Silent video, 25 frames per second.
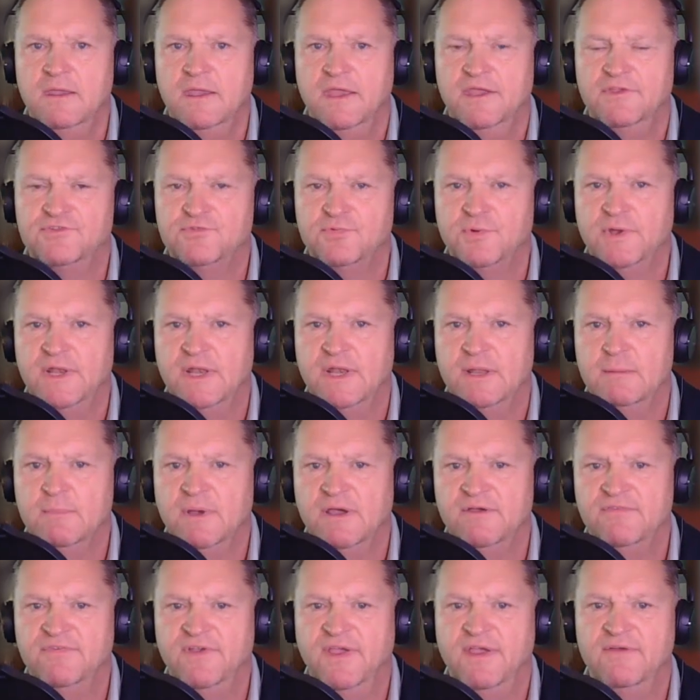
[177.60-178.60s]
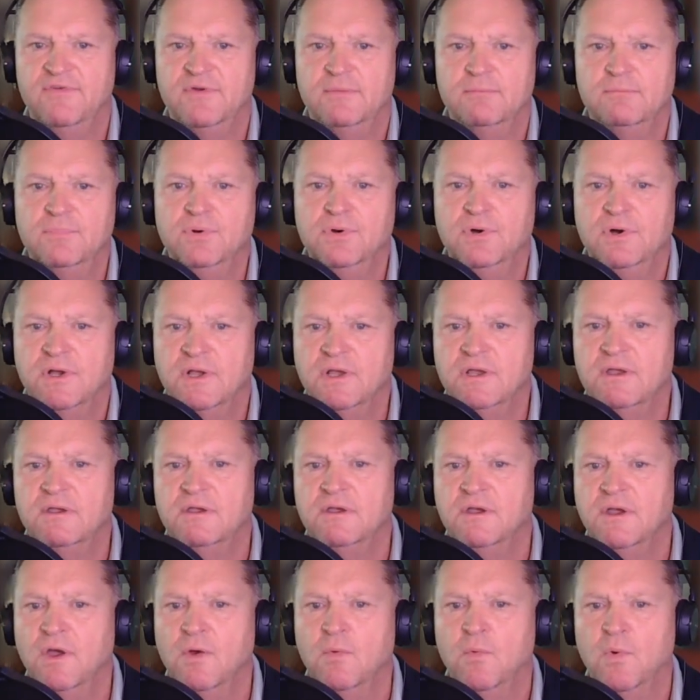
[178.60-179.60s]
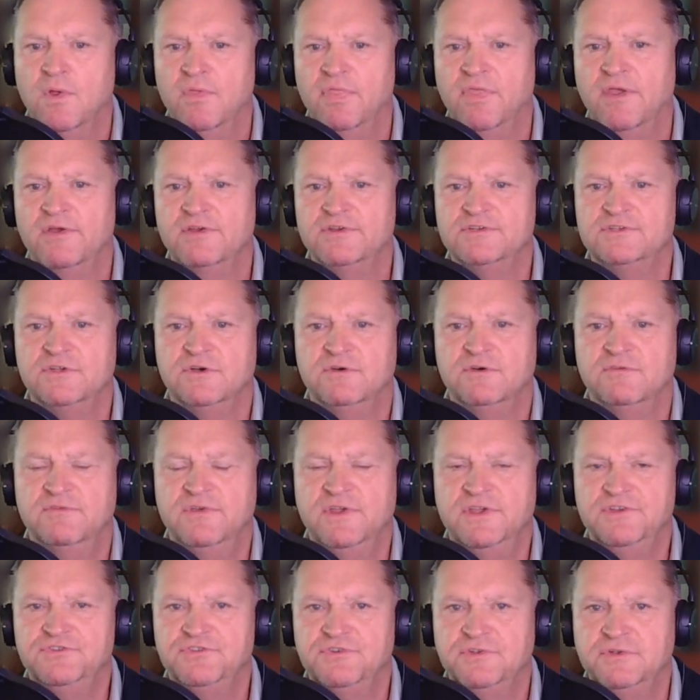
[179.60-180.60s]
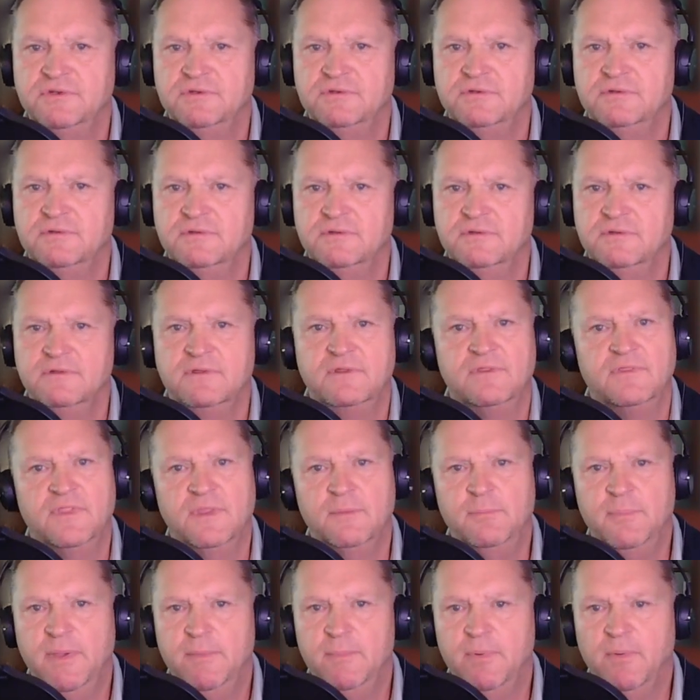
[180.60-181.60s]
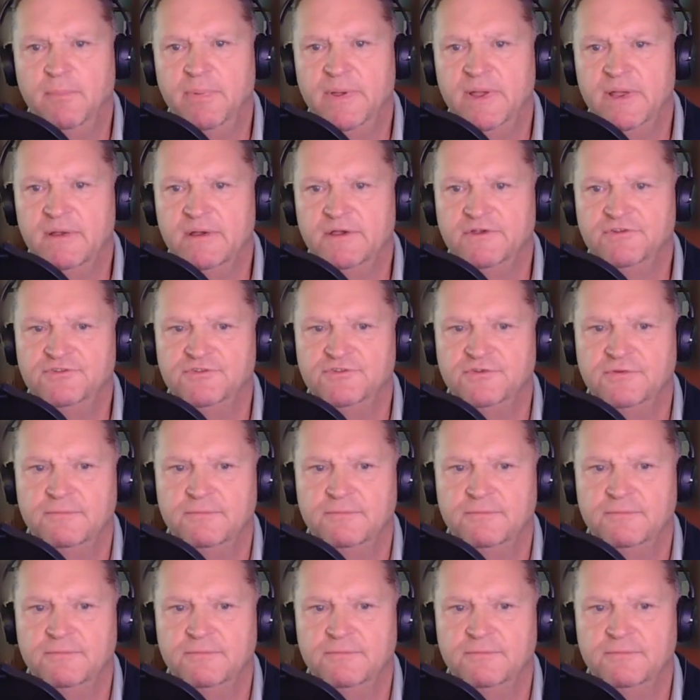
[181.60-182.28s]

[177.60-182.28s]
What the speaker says: It's written in my favorite book, "Where there is no vision, the people perish."